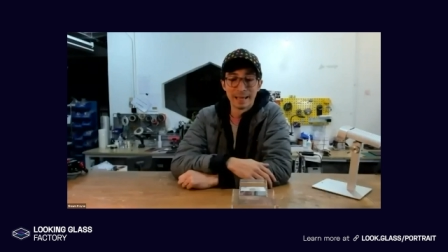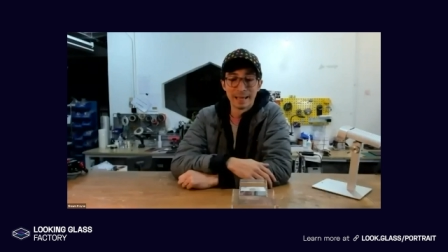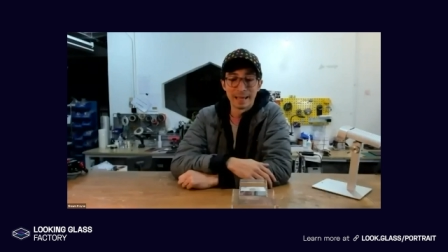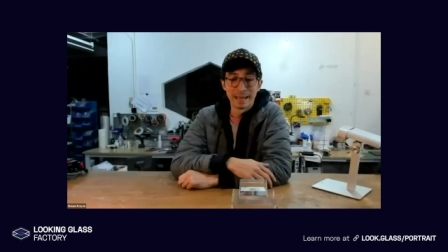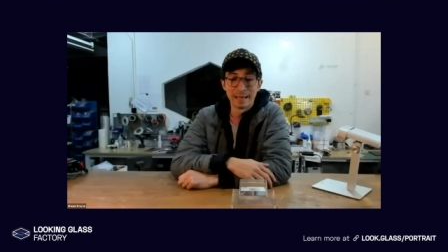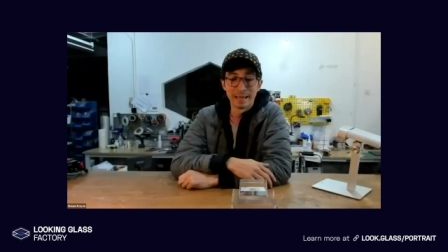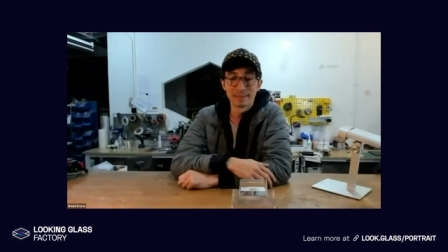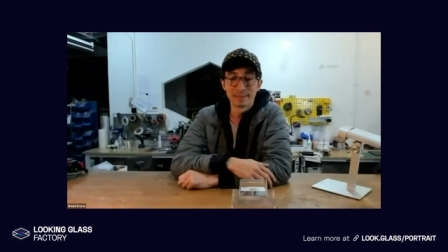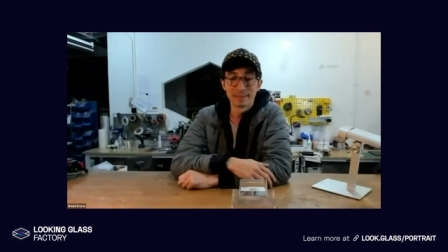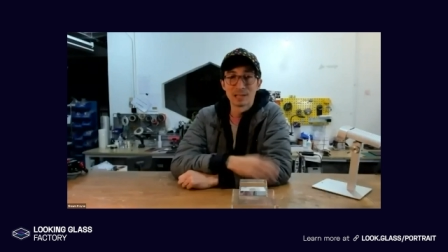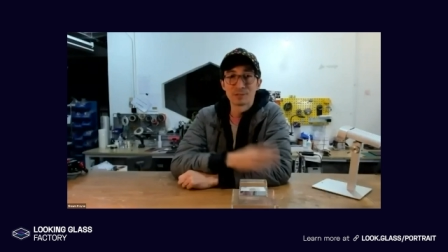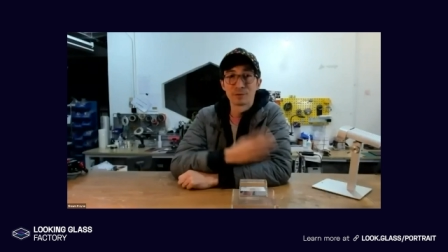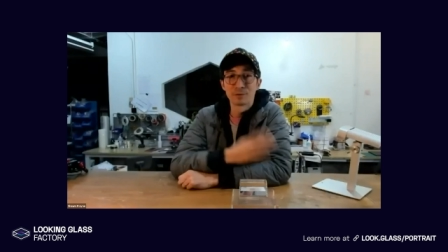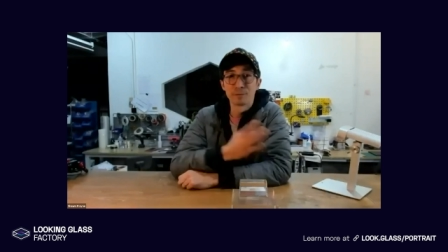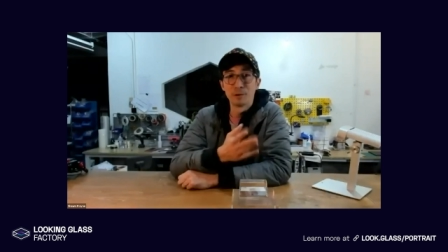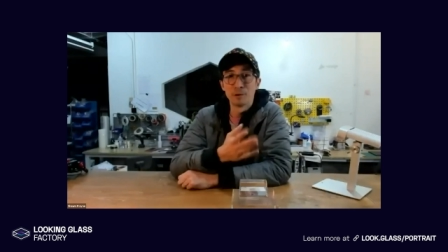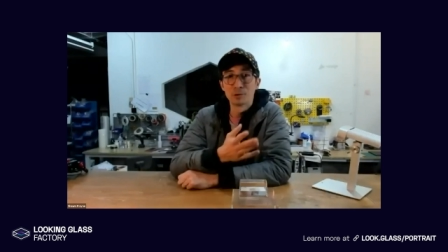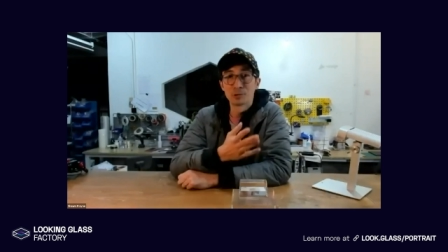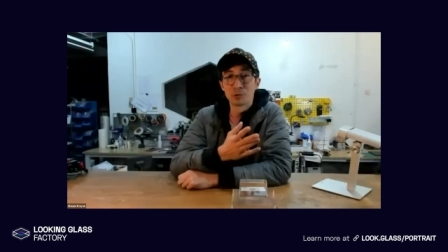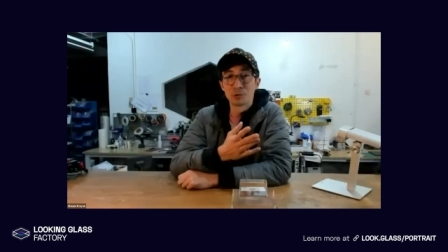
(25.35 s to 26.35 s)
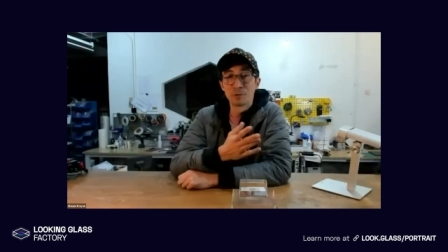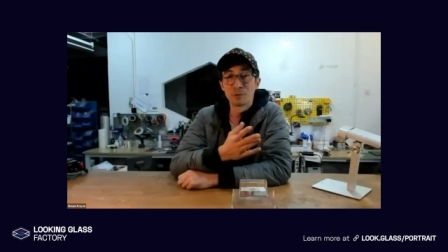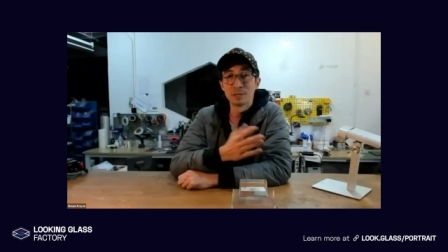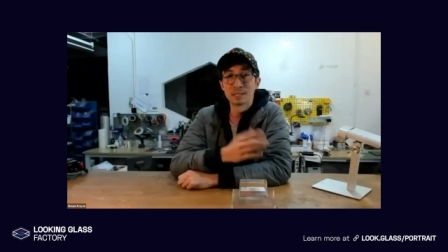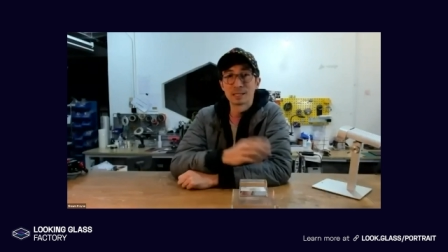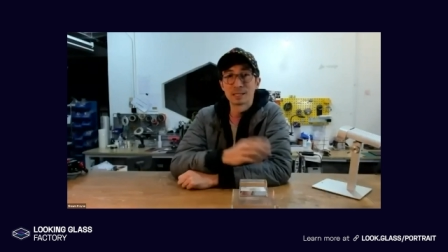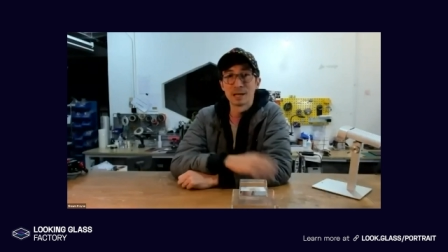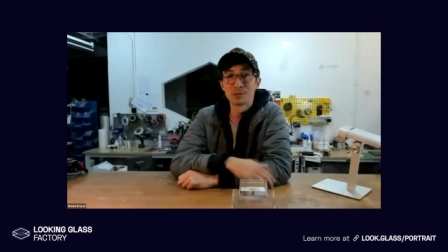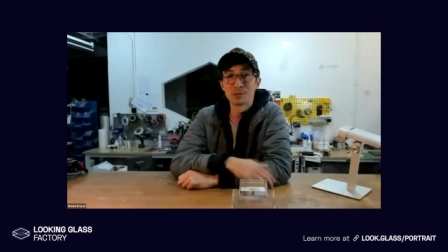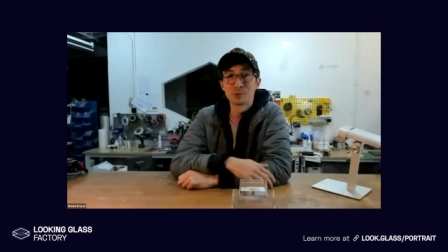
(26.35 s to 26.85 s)
And thanks for folks who
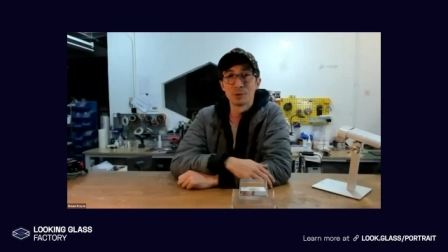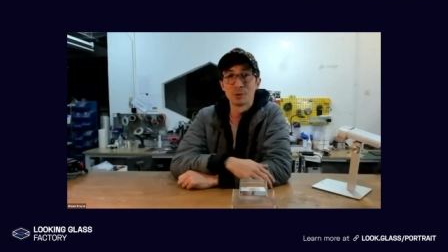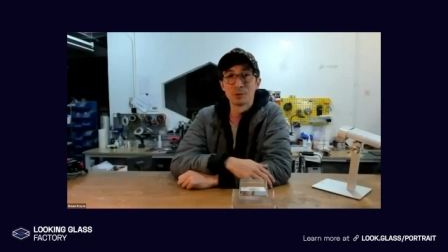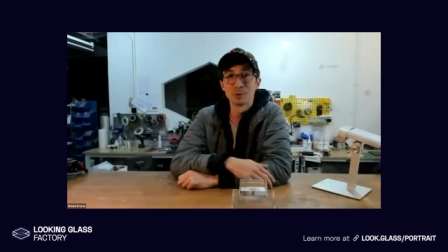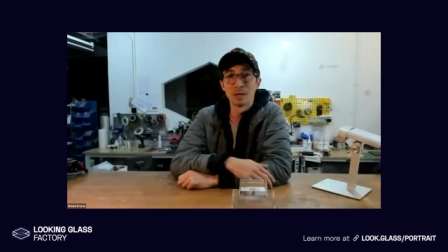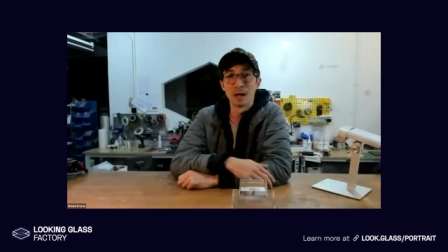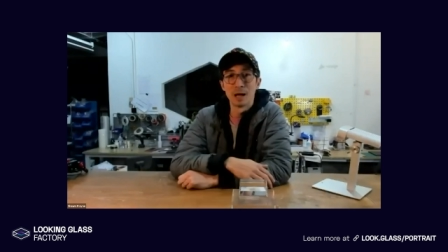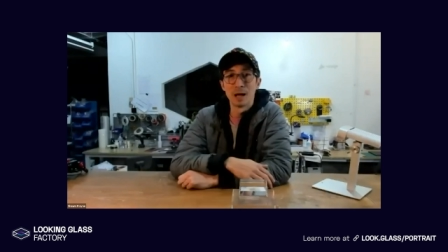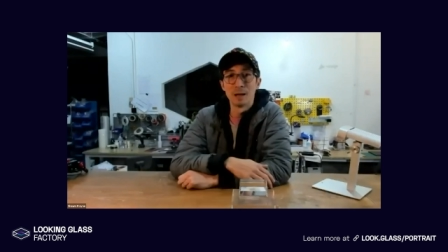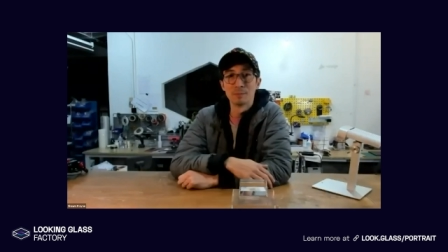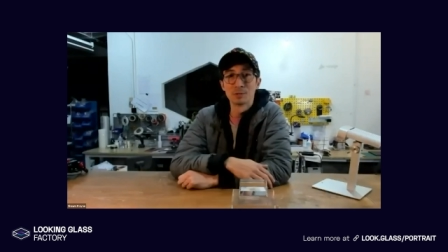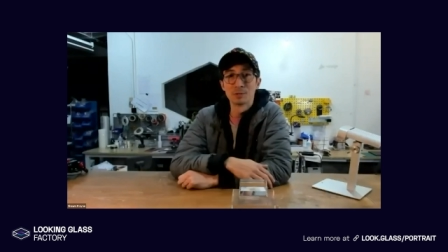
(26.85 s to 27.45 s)
rescheduled um,